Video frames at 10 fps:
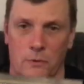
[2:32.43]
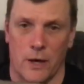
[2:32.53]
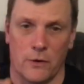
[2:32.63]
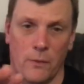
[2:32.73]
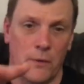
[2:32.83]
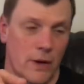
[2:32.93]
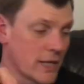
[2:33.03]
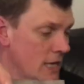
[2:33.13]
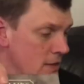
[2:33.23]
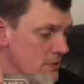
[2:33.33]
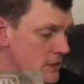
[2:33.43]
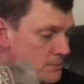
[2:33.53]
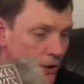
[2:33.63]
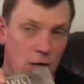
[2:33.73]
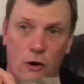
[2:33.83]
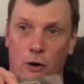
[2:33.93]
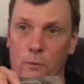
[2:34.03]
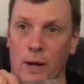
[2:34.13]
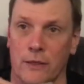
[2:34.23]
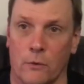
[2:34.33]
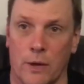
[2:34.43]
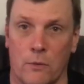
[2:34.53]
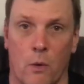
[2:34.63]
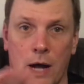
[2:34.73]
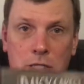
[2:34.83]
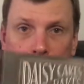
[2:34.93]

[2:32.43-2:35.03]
whether we want to keep this book or whether we want